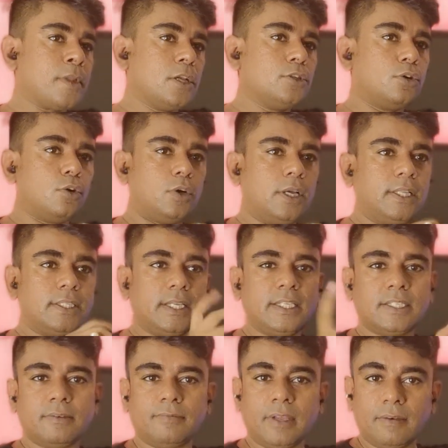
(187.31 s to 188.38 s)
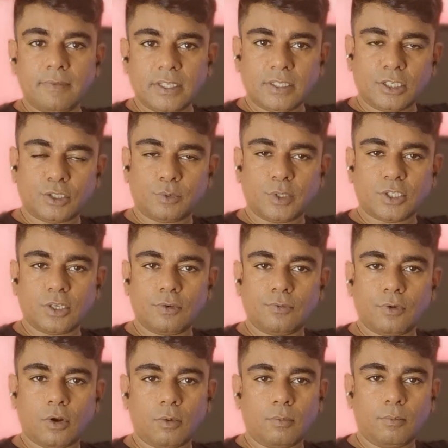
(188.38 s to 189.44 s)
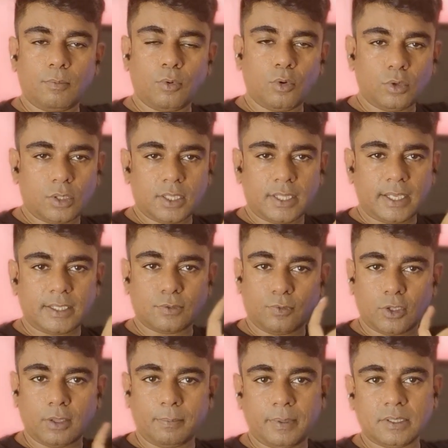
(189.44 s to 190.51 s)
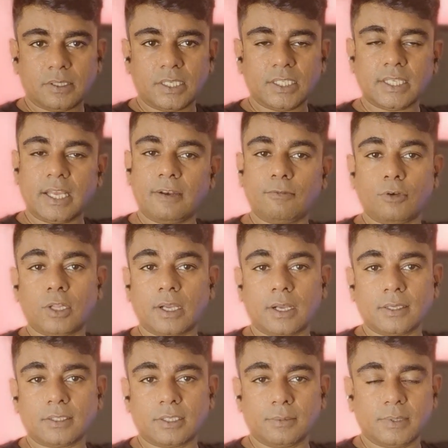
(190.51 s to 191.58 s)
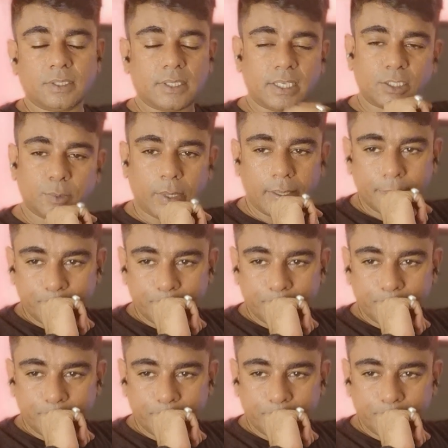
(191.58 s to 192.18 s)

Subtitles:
So it's a win-win situation for both the things, for the business and for the customers as well.